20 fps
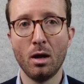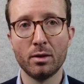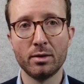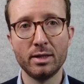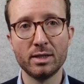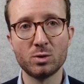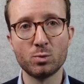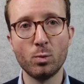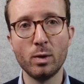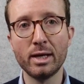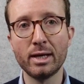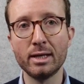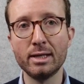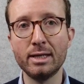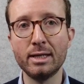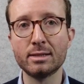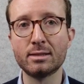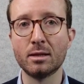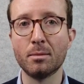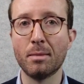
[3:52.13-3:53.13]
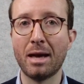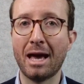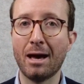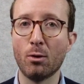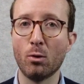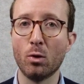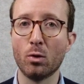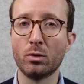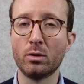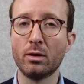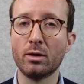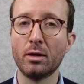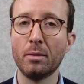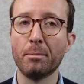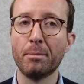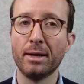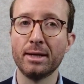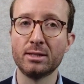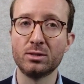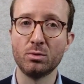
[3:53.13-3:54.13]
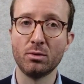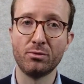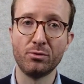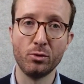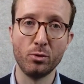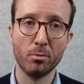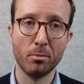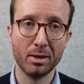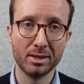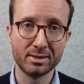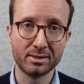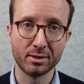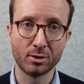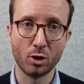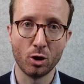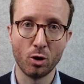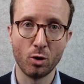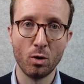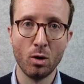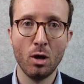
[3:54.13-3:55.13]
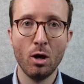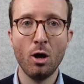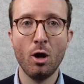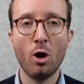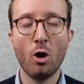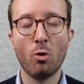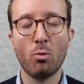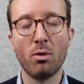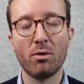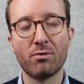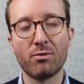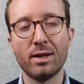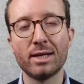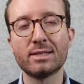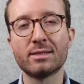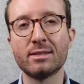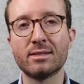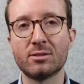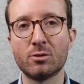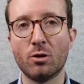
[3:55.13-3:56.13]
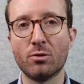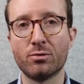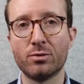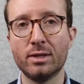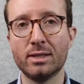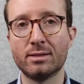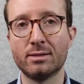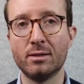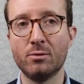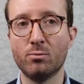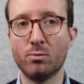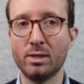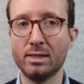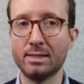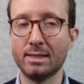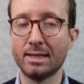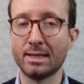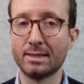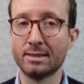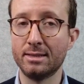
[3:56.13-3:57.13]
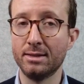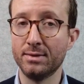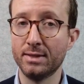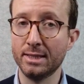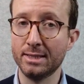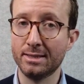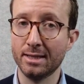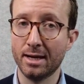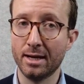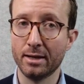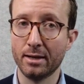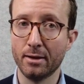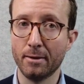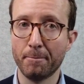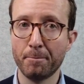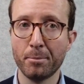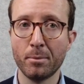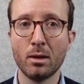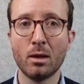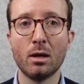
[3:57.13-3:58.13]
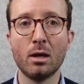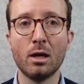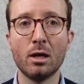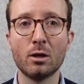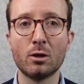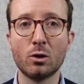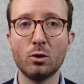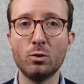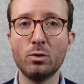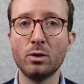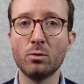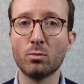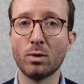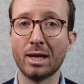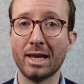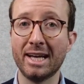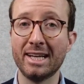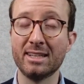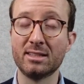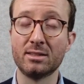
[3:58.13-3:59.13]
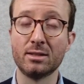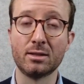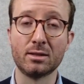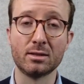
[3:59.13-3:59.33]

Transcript: This weaker near term outlook compared to a few months ago reflects the softness in recent activity data, including related to